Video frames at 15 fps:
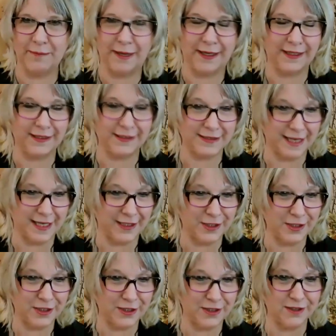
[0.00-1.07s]
my
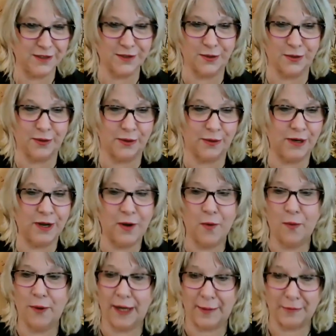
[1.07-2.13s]
intentions, or
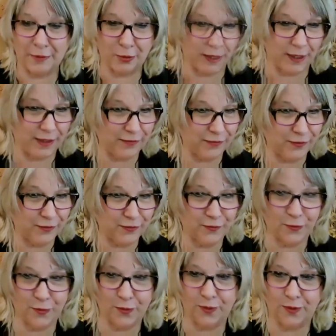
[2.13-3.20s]
what I'm grateful
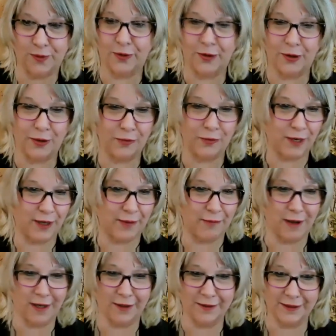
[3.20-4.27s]
for, or what I
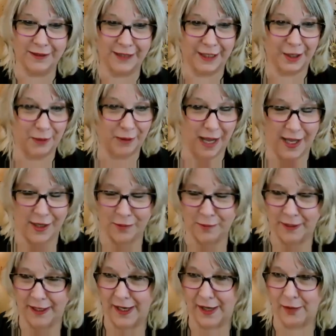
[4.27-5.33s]
want, God or
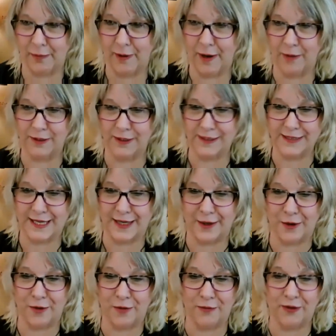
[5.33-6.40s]
my higher power to take
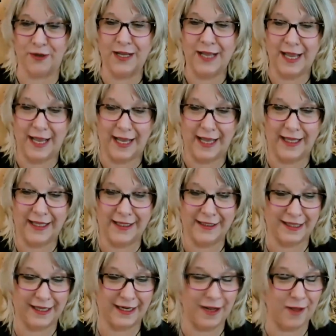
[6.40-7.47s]
over, and
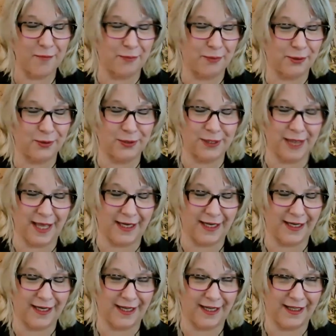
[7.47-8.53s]
I'll burn that
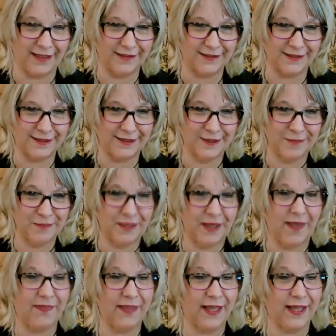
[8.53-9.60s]
at night.
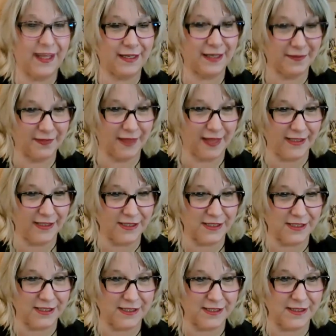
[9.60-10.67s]
And then that just